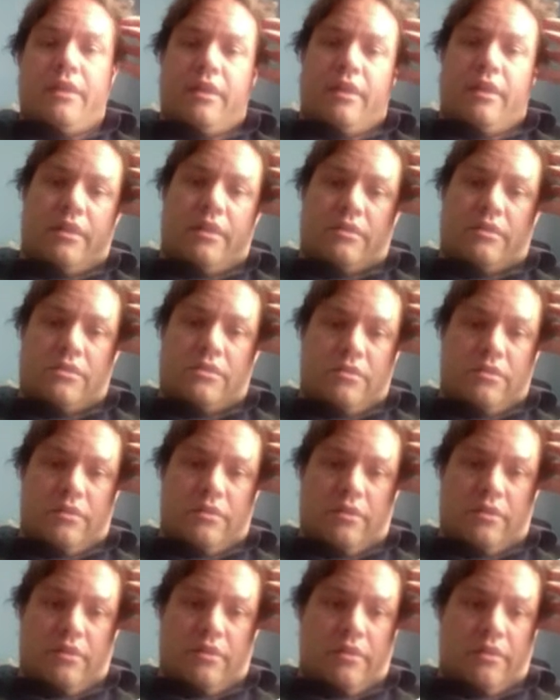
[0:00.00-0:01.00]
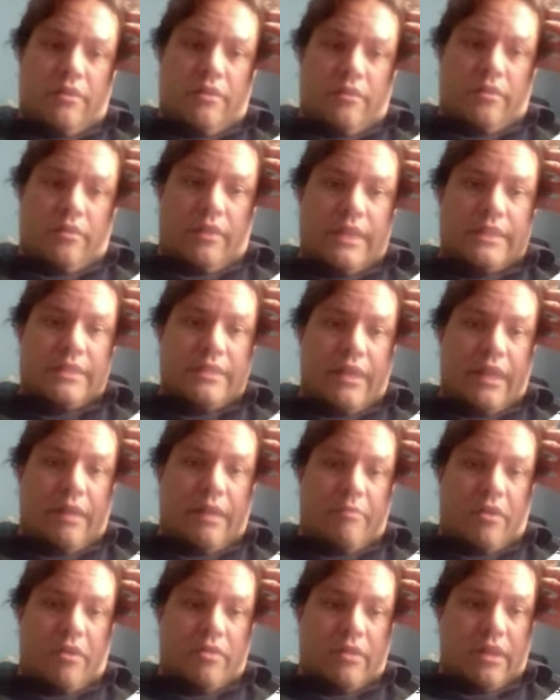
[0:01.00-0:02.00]
And let's
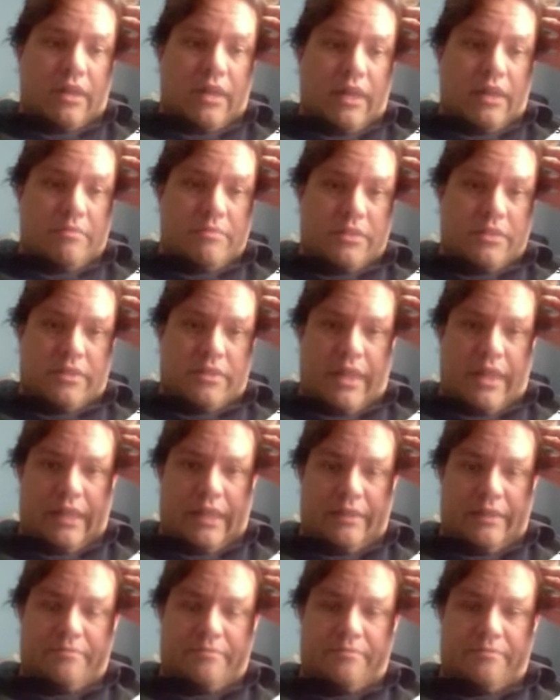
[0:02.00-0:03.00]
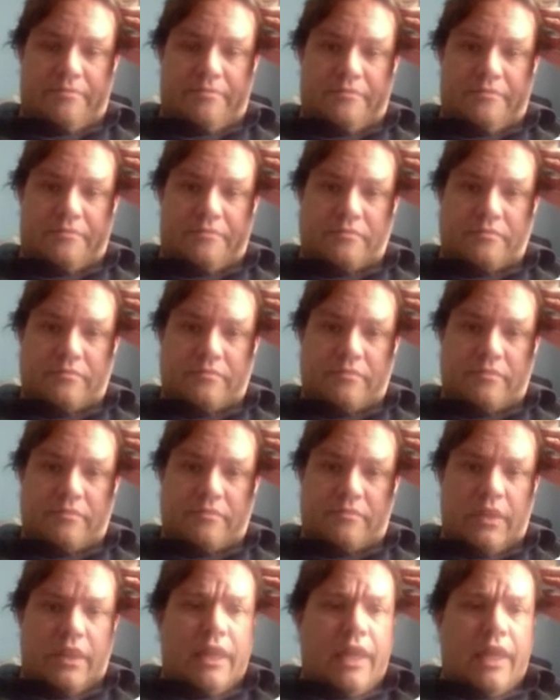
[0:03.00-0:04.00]
think about the clubs then.
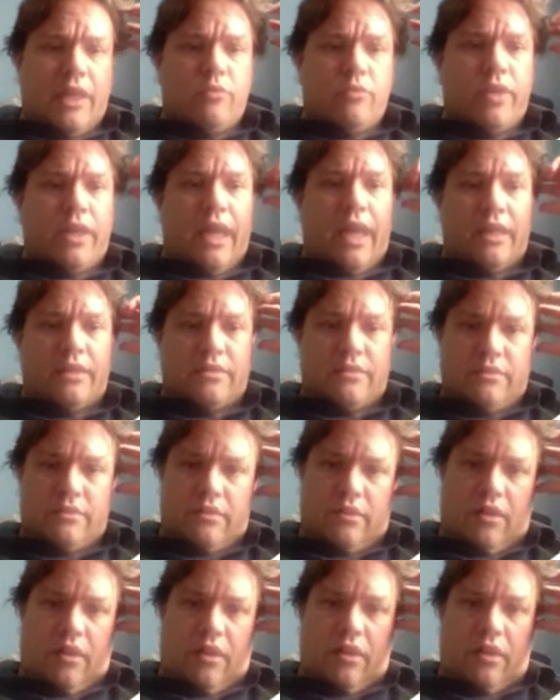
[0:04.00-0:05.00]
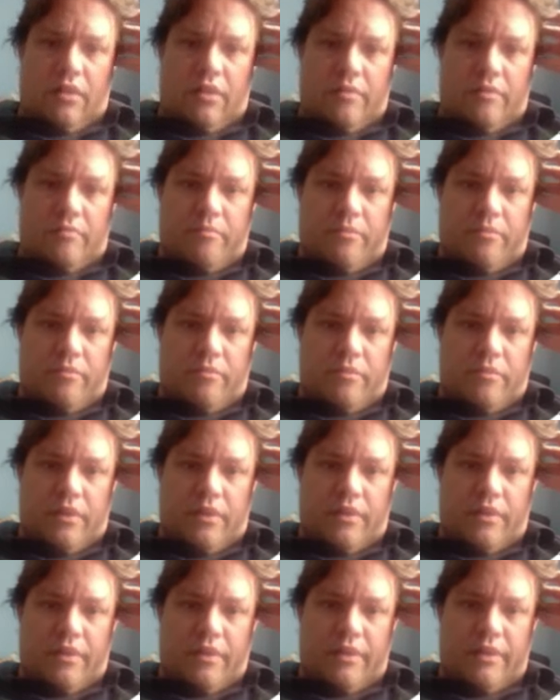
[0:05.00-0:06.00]
Can we get
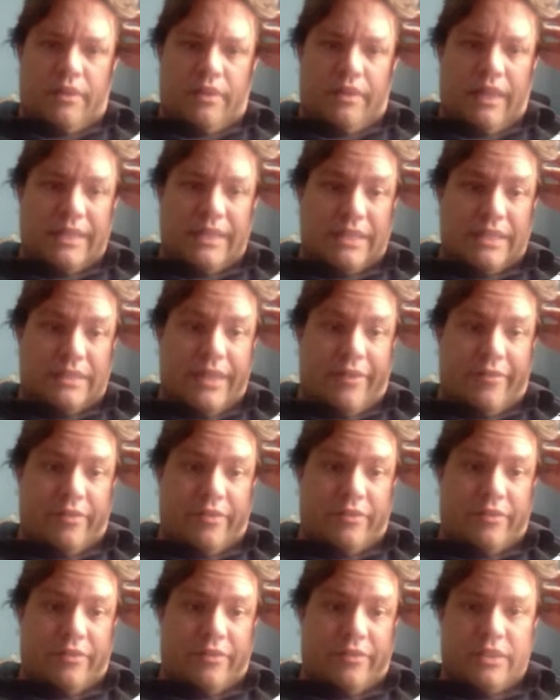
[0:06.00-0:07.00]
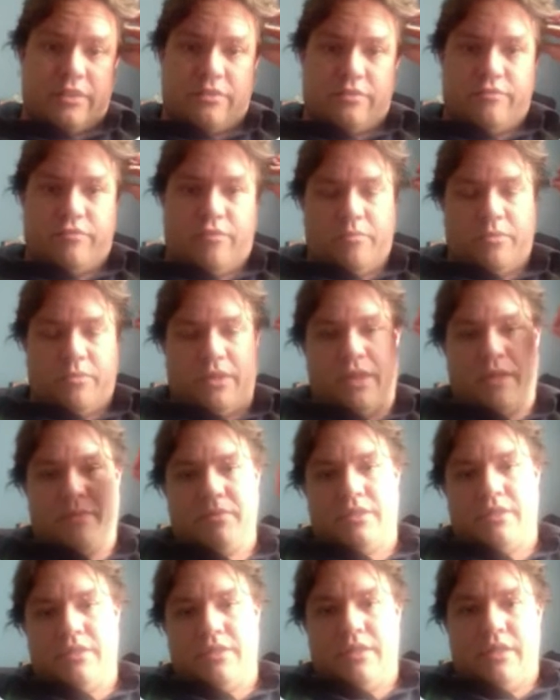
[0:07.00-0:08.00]
the necessary tricks from
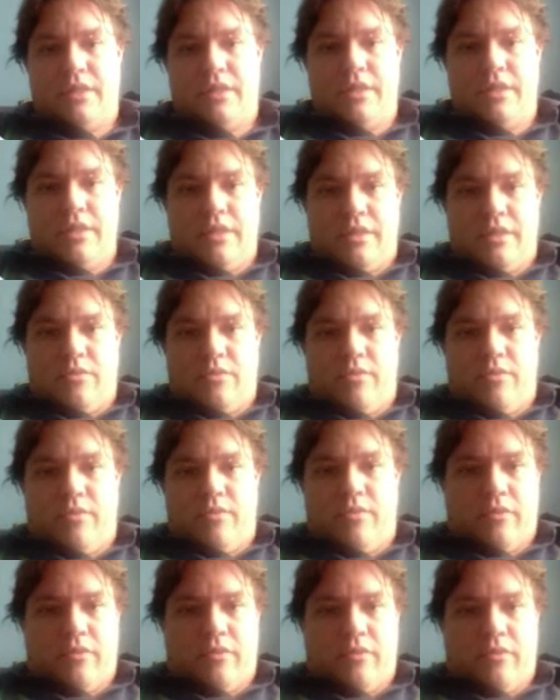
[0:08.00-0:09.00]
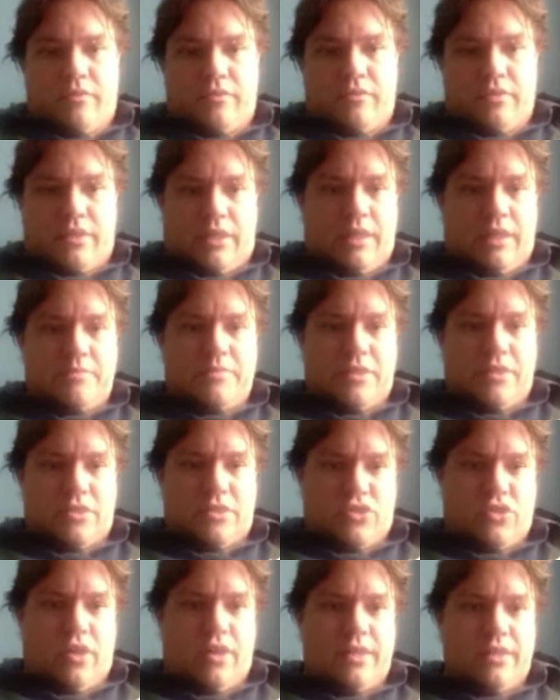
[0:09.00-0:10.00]
clubs? Well, the clubs are
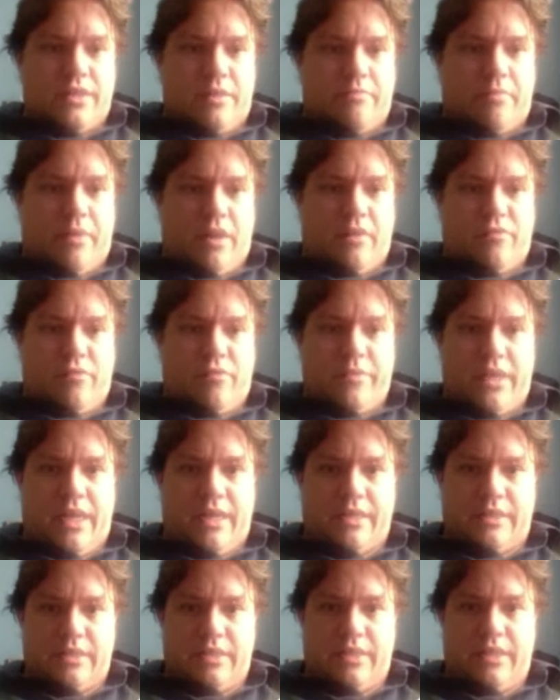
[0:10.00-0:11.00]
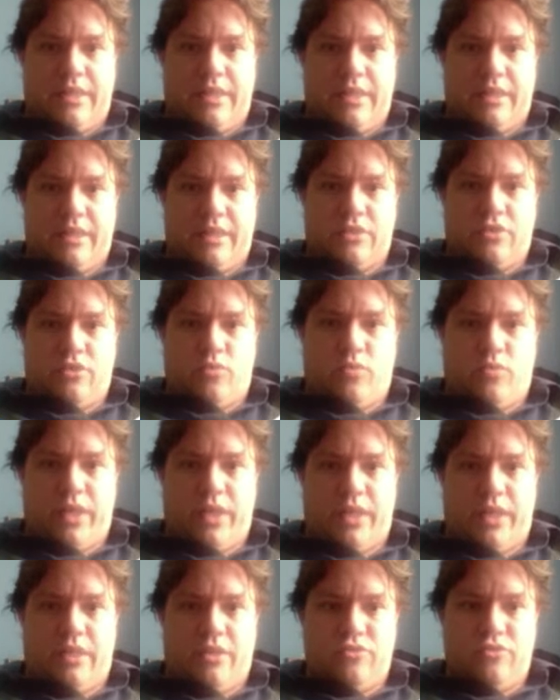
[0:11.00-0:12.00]
solid apart from the ace and king, and so we
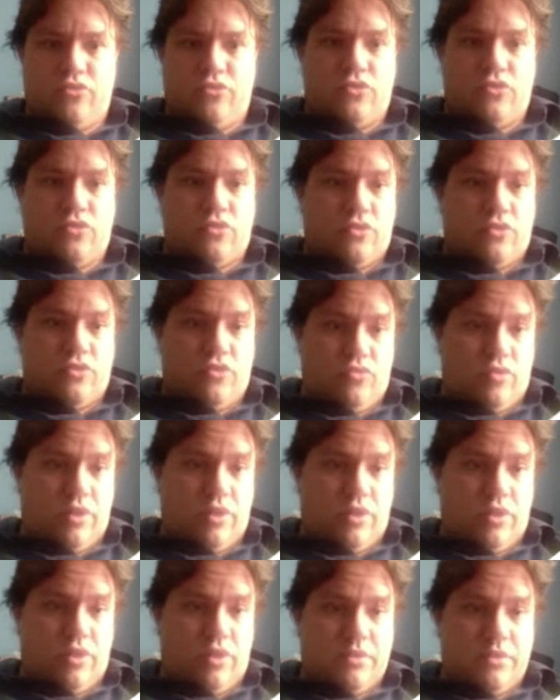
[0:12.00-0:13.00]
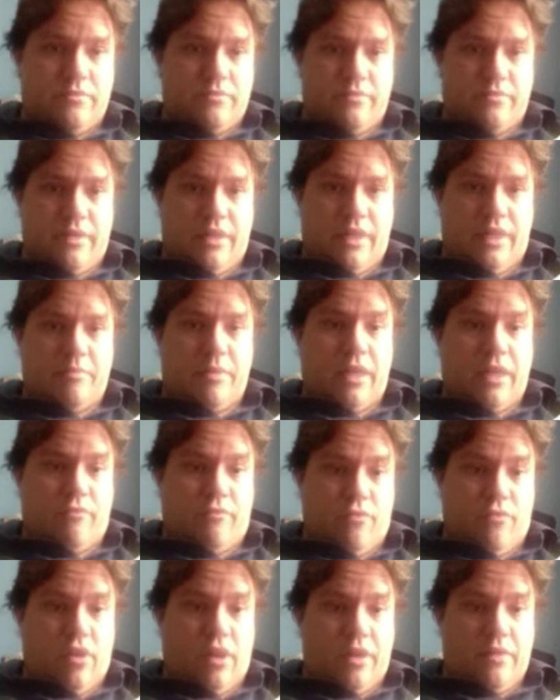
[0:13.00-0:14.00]
can lose 2 clubs and
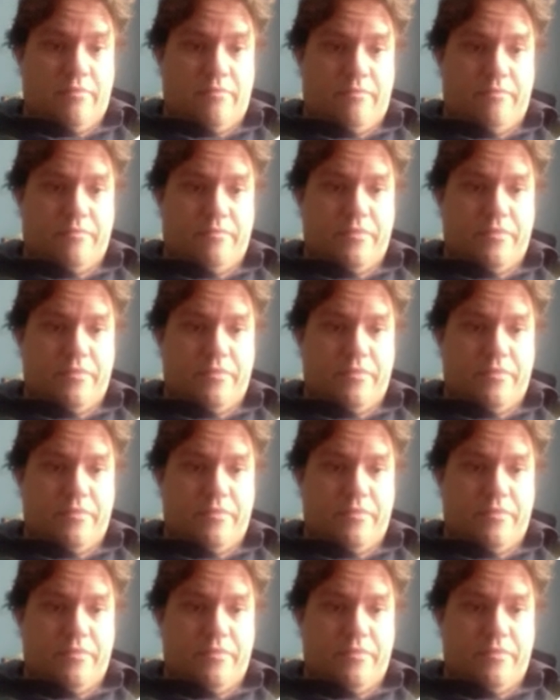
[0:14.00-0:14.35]
make 4.